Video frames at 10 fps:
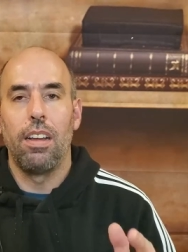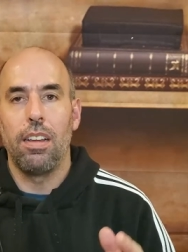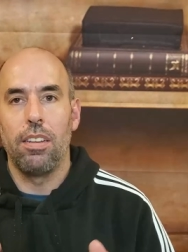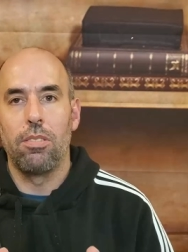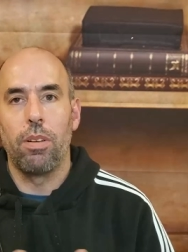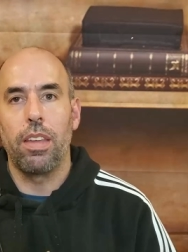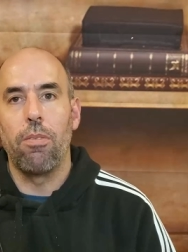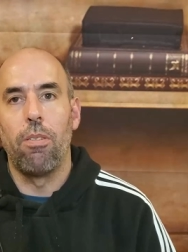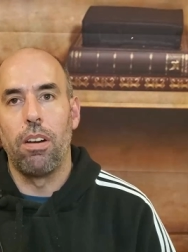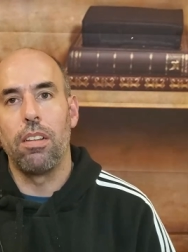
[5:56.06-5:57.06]
is what they
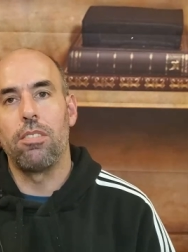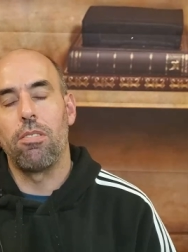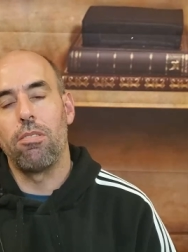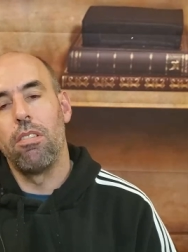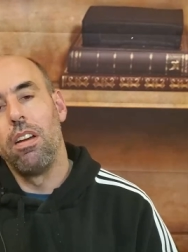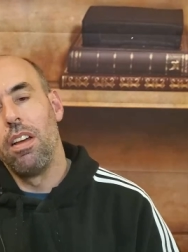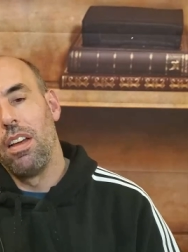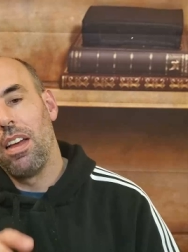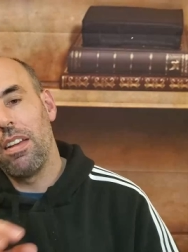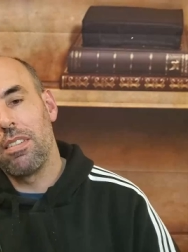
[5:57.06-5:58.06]
want. So
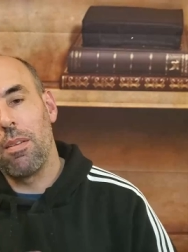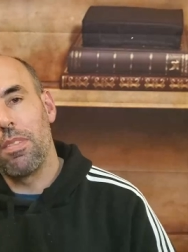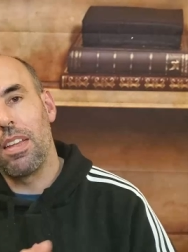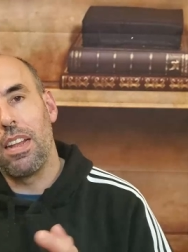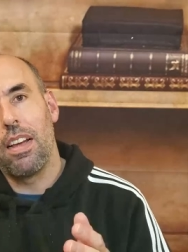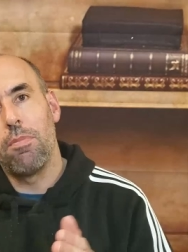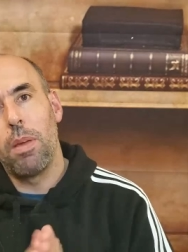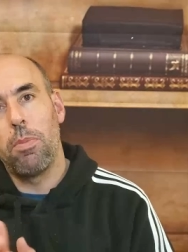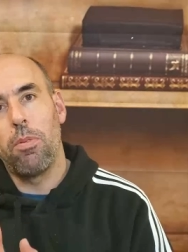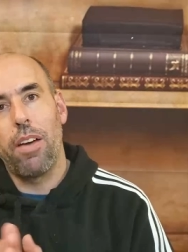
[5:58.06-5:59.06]
that's something that
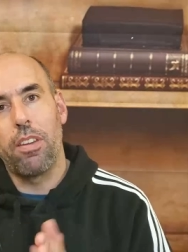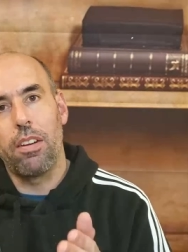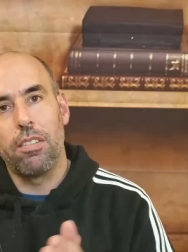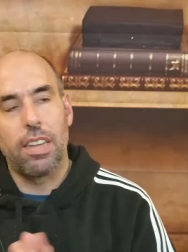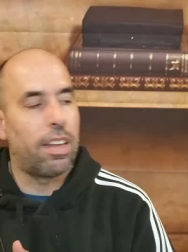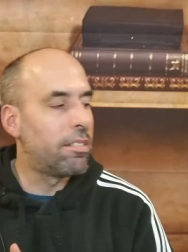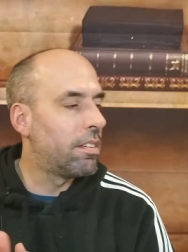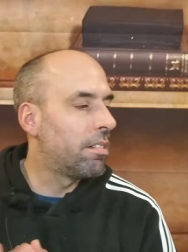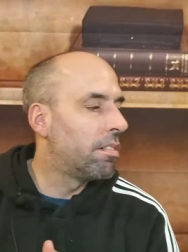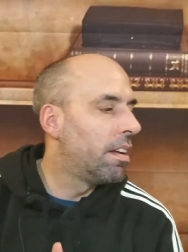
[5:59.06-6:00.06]
people have to understand
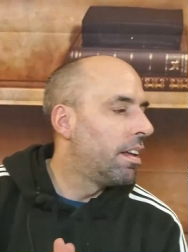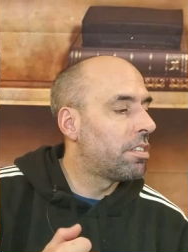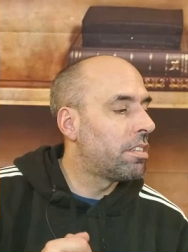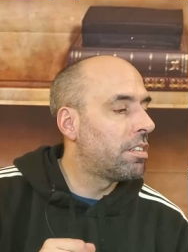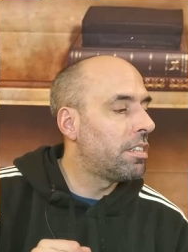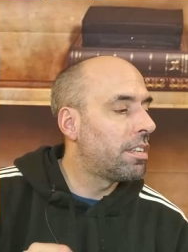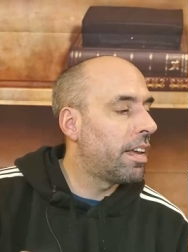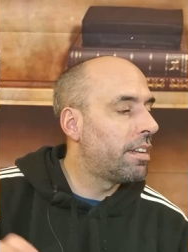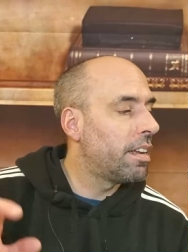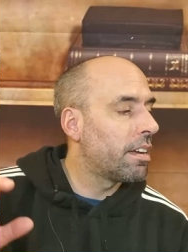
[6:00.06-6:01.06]
too. She
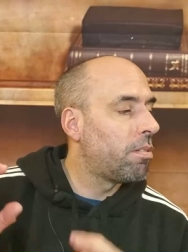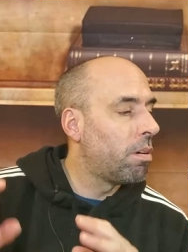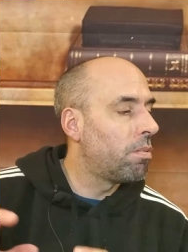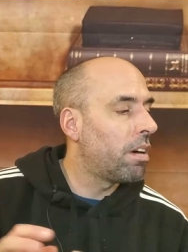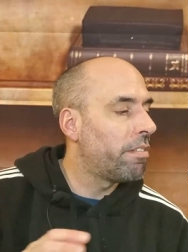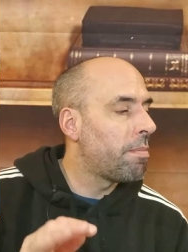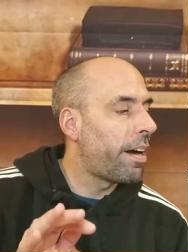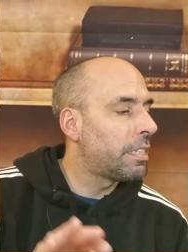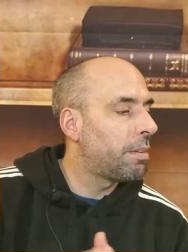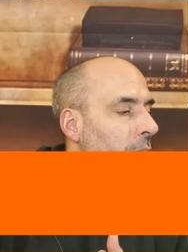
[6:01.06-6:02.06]
said, quote,
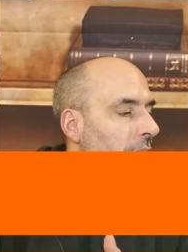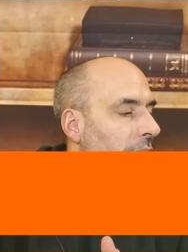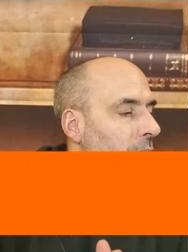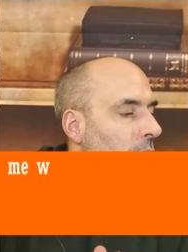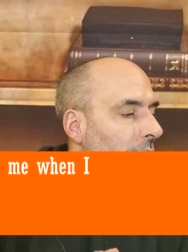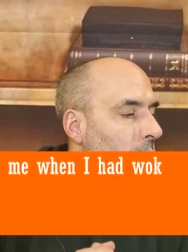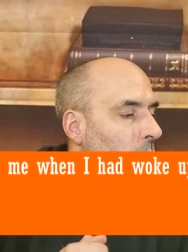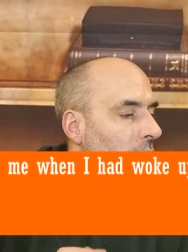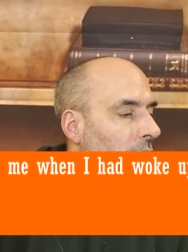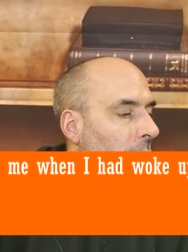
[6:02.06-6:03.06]
reminds me when I had woke